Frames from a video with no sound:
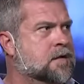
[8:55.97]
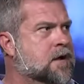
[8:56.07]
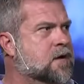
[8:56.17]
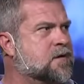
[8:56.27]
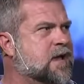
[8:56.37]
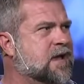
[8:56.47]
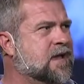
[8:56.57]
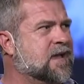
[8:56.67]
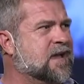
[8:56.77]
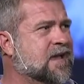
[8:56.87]

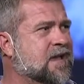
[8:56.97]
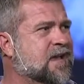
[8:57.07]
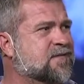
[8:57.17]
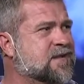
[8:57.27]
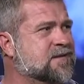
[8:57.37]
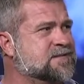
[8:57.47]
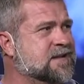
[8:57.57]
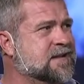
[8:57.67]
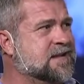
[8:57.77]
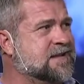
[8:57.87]
Okay. If there's
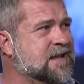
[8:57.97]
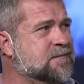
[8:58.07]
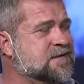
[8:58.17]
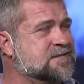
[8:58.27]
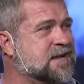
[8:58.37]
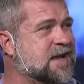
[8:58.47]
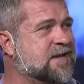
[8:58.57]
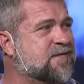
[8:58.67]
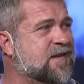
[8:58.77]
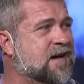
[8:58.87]
any demons like
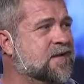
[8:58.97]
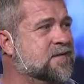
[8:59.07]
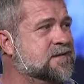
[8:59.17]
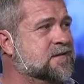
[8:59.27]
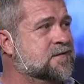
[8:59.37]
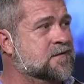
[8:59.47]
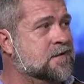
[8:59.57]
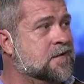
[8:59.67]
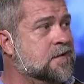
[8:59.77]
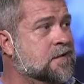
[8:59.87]
following you,
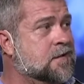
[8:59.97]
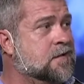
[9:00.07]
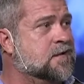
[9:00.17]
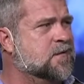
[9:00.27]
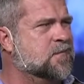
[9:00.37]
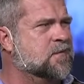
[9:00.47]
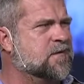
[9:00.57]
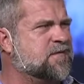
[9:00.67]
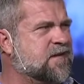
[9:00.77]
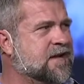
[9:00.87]
you want
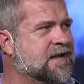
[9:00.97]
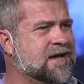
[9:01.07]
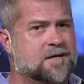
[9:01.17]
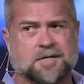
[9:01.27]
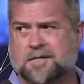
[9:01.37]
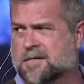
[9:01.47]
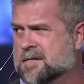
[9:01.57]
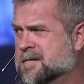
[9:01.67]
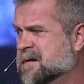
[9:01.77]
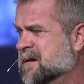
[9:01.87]
to find out?
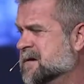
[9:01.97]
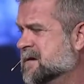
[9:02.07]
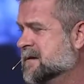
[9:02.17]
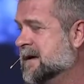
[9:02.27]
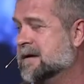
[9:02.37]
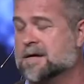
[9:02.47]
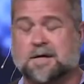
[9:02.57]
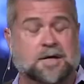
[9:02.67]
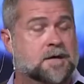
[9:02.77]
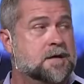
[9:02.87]
You can do that?
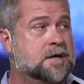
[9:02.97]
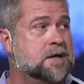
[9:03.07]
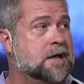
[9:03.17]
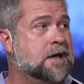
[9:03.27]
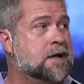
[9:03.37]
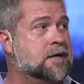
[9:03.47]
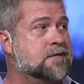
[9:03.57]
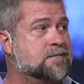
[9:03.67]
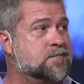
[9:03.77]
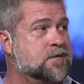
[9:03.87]
Yeah,
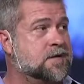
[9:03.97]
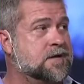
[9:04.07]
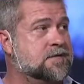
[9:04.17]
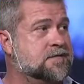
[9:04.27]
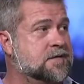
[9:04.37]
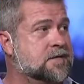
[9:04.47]
it's pretty easy.